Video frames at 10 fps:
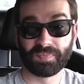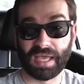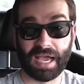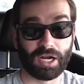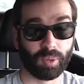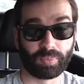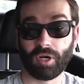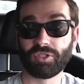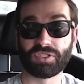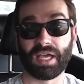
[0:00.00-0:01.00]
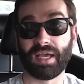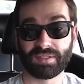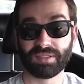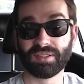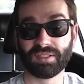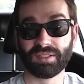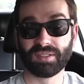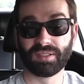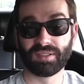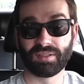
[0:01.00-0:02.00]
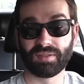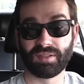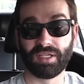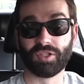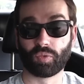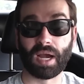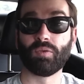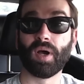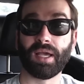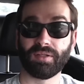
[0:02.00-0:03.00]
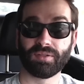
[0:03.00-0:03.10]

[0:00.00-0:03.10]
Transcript: how to approach that in the right way.